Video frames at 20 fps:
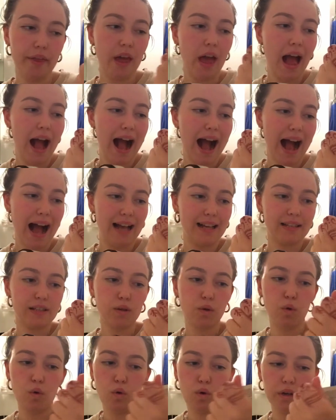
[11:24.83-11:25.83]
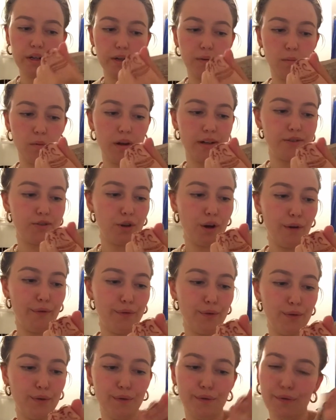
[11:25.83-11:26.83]
Hask Orchid and White
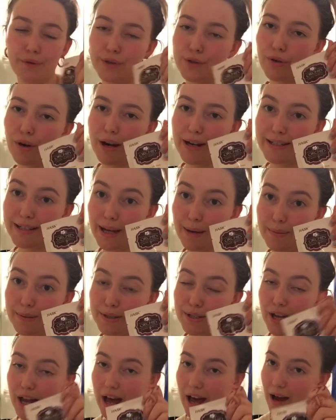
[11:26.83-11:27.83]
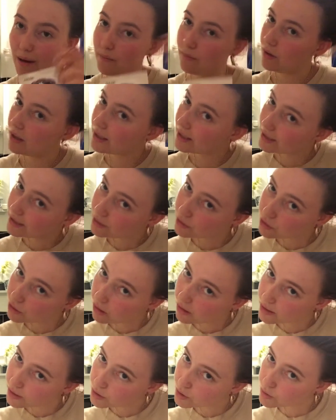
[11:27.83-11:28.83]
Truffle for dry and damaged hair. I'm really going to try
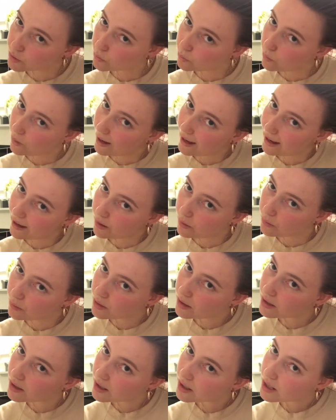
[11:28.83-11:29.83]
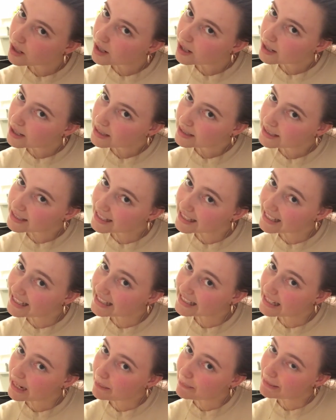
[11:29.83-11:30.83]
and sort out the heat
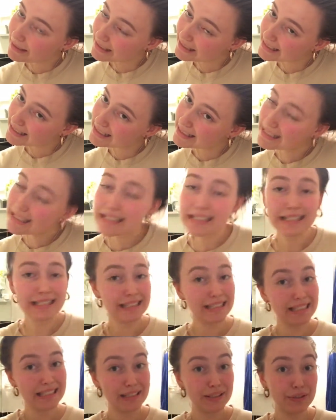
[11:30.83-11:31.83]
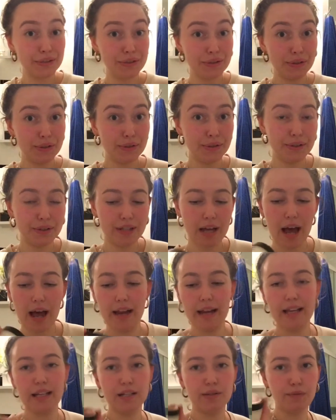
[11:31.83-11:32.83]
damage. It's just not good. And
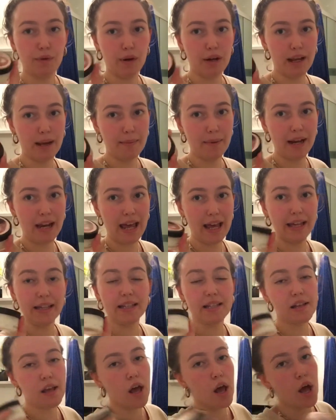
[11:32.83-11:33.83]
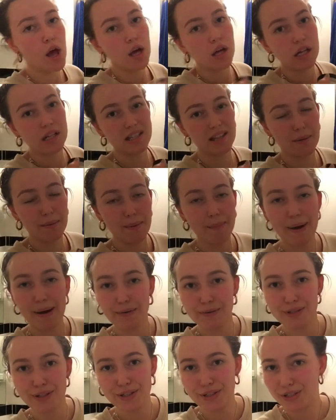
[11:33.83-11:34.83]
exfoliate my legs because I'm about
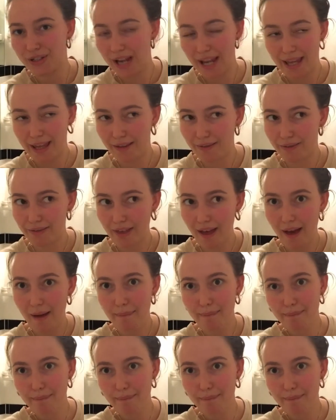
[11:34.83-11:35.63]
to shave them.